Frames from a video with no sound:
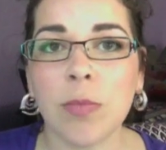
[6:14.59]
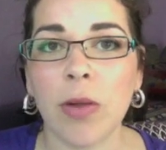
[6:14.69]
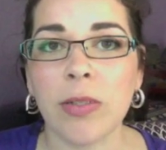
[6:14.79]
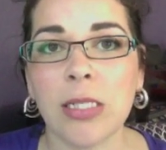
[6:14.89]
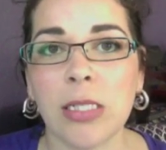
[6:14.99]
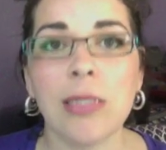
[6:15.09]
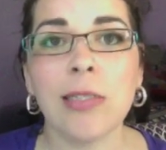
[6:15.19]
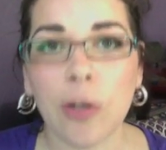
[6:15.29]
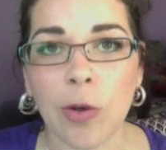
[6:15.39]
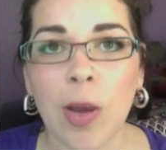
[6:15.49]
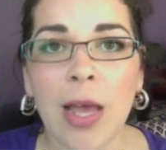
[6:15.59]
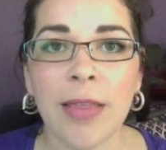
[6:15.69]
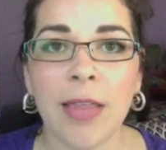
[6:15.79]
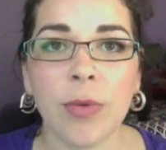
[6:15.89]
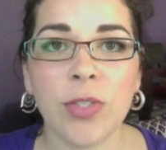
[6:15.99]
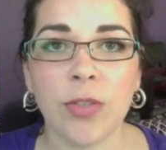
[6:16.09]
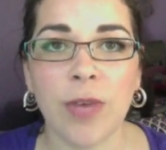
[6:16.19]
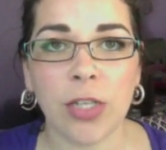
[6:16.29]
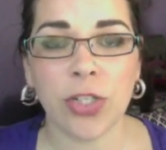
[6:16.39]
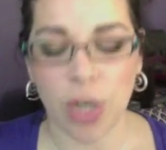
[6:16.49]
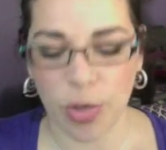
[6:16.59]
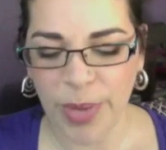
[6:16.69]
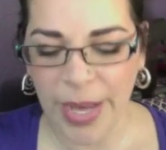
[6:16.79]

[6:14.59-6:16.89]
So that was their rationale behind it.